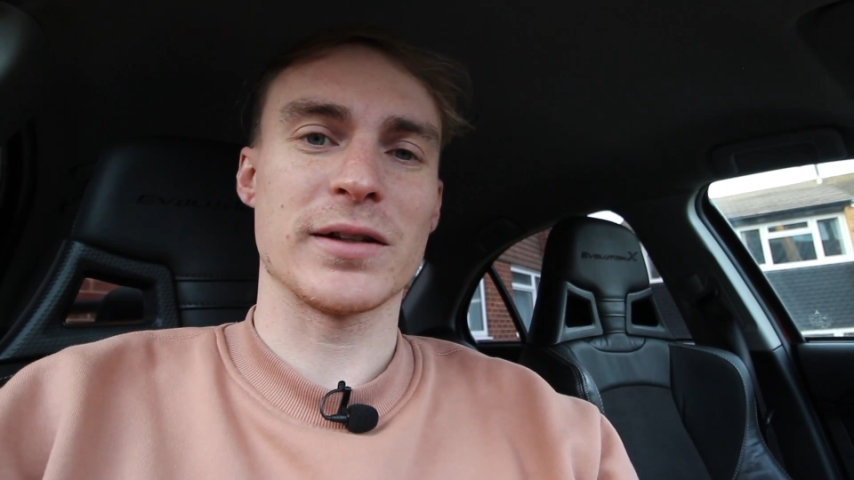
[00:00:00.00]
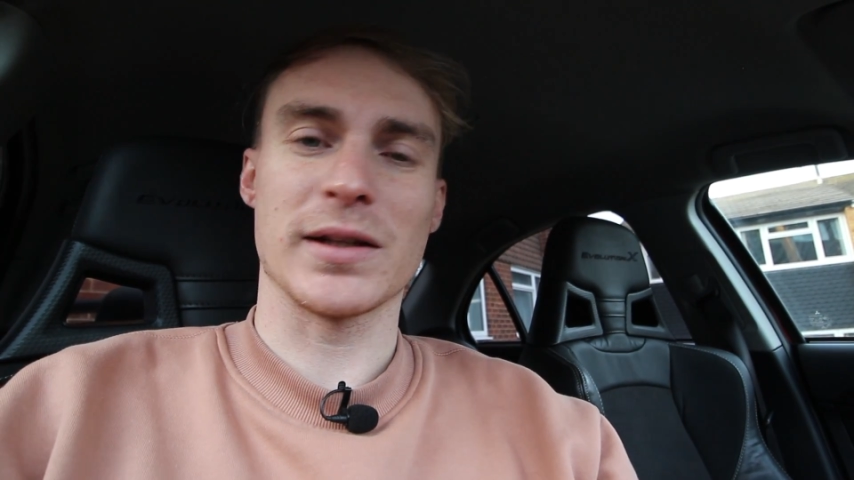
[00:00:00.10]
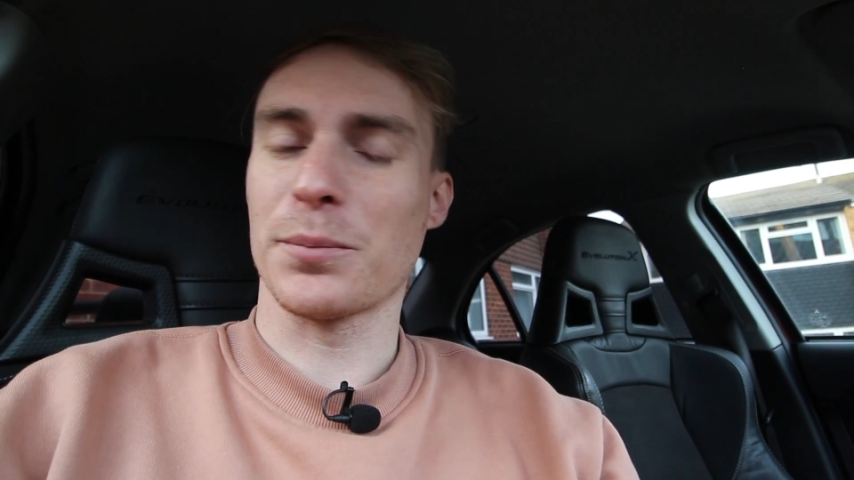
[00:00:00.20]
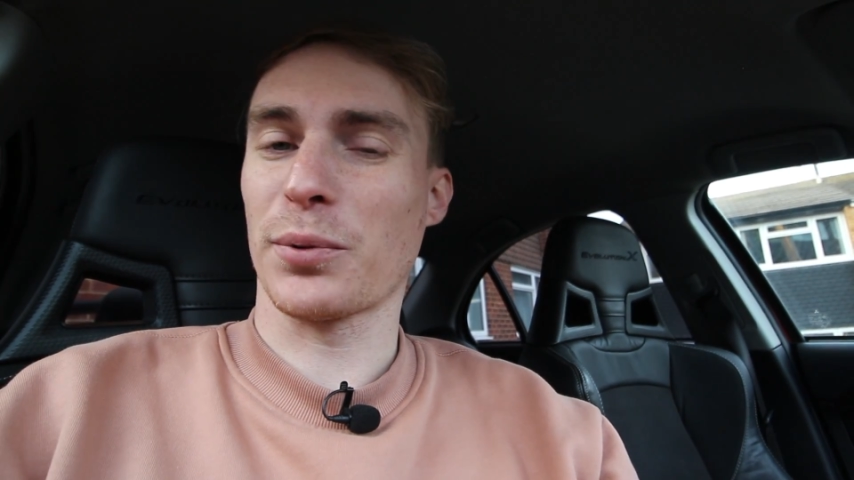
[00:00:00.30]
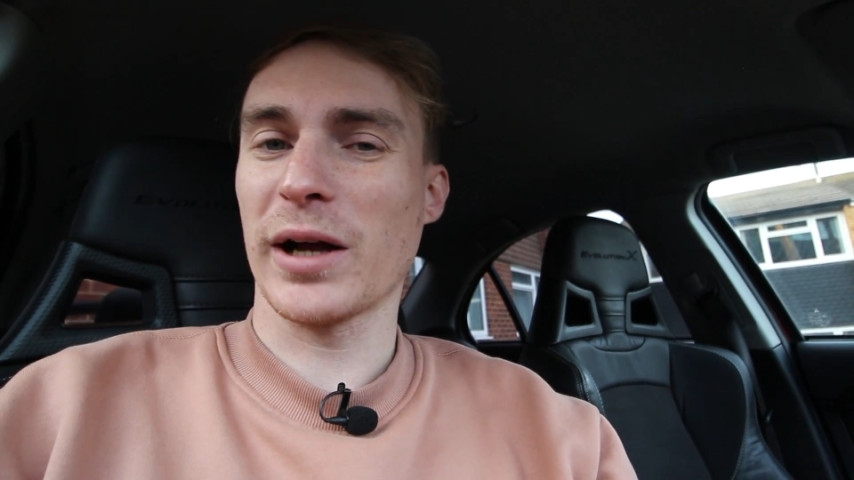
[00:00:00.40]
to
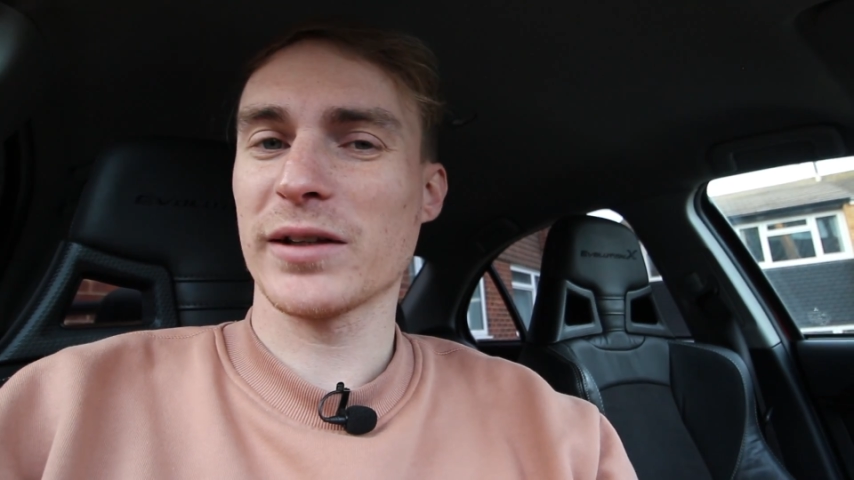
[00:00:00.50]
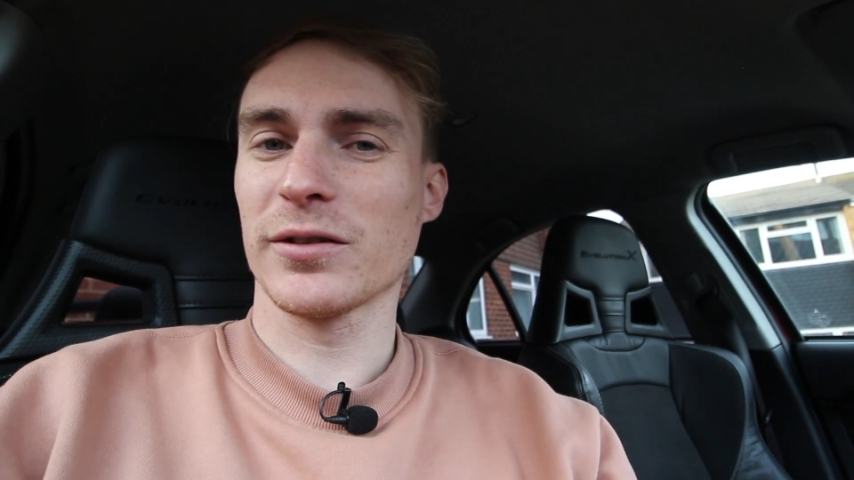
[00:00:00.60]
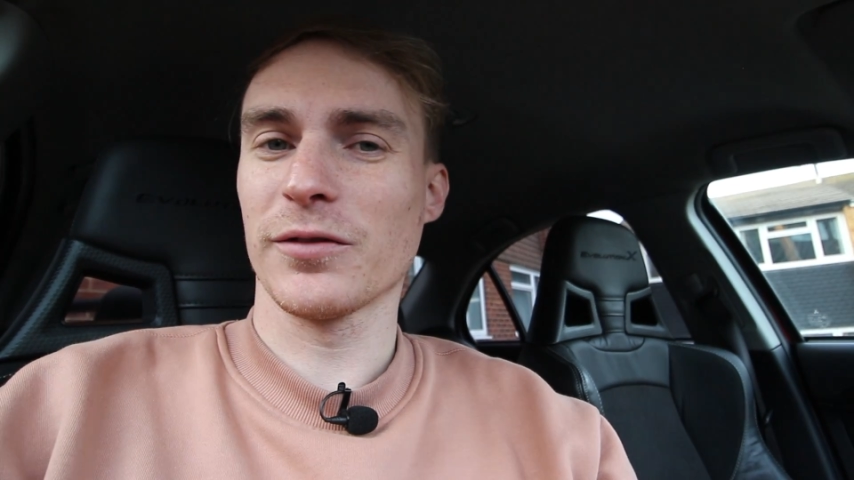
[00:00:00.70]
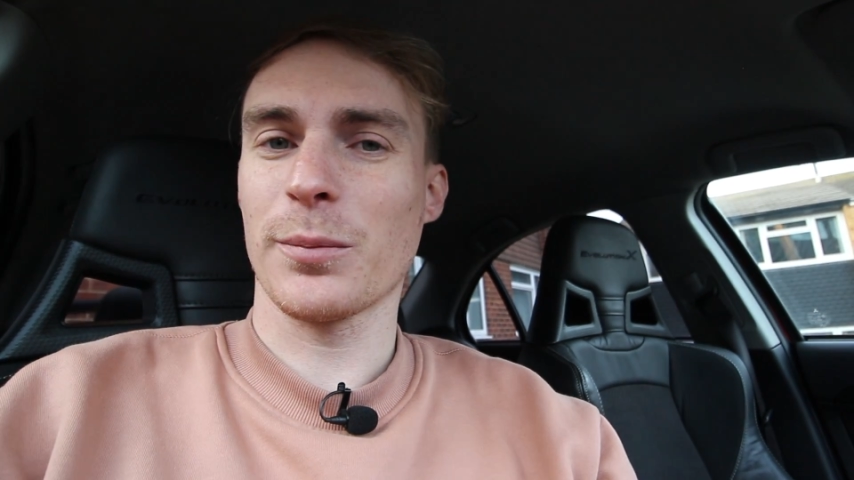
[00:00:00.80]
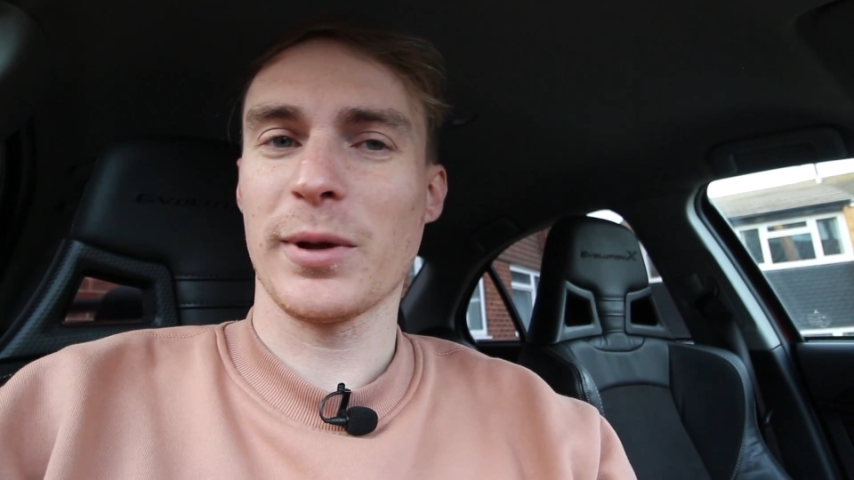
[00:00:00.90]
the
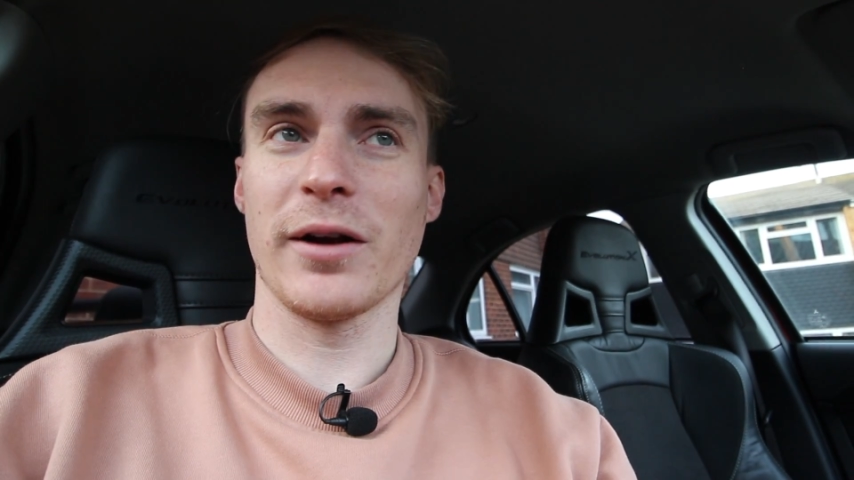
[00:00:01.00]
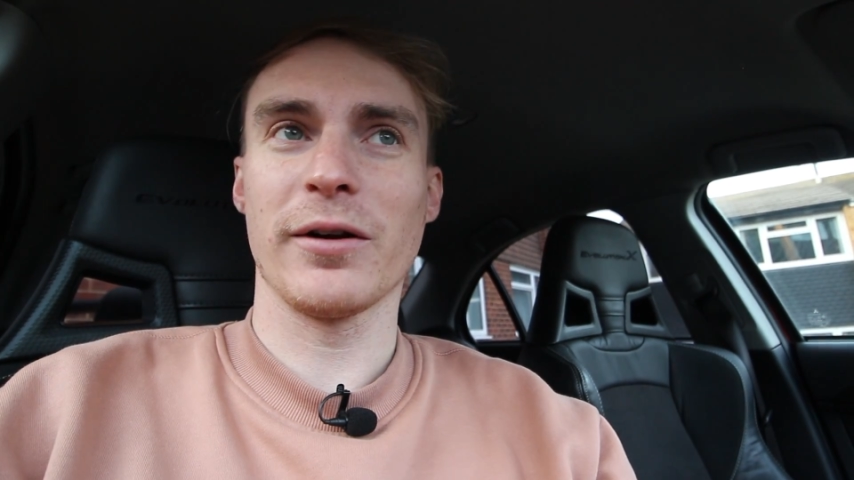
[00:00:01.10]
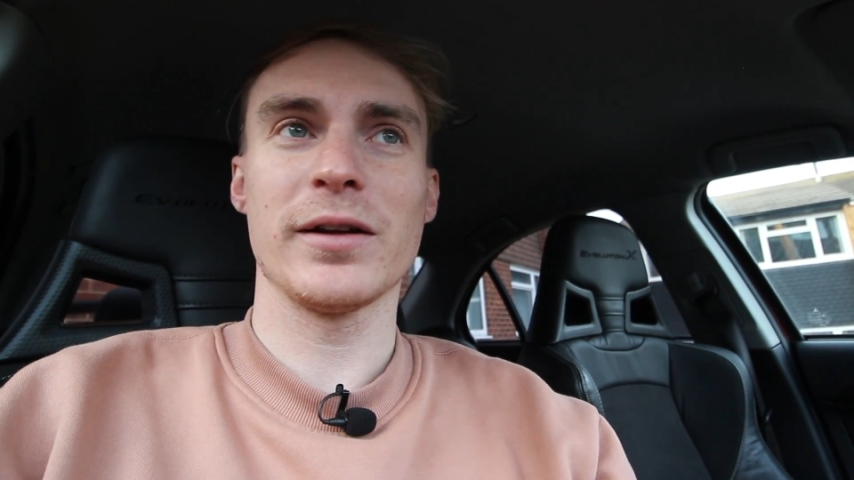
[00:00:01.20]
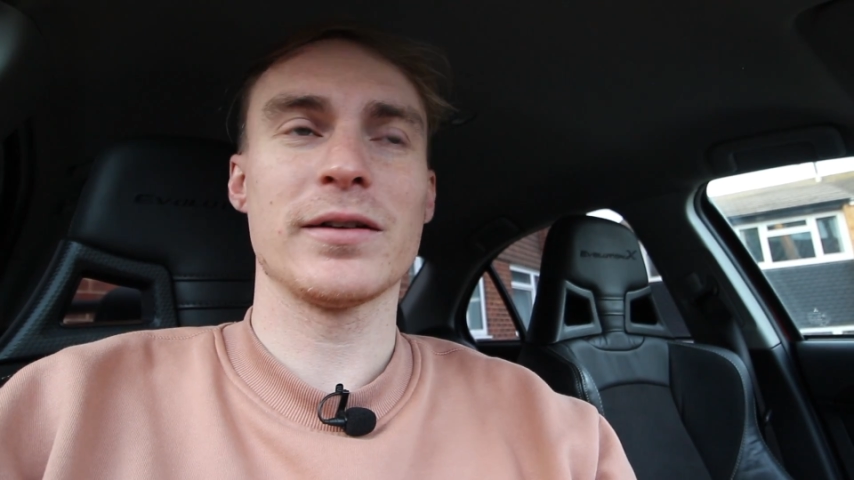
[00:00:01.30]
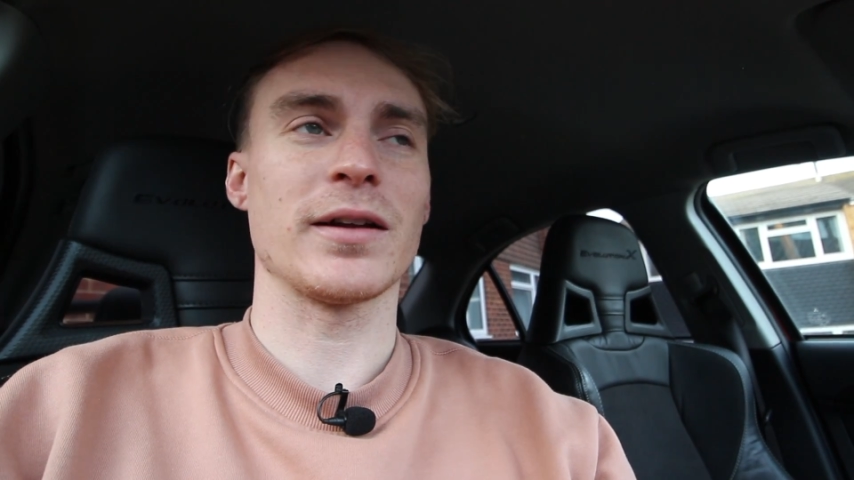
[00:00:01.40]
Impreza of the period,